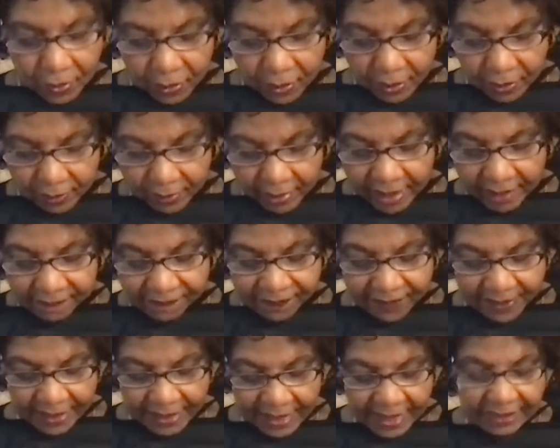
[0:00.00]
autograph
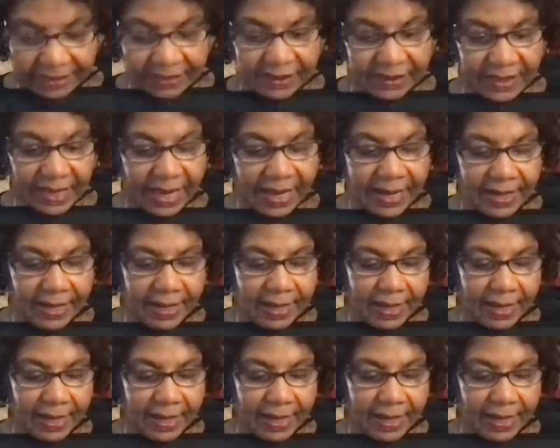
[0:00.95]
it and sign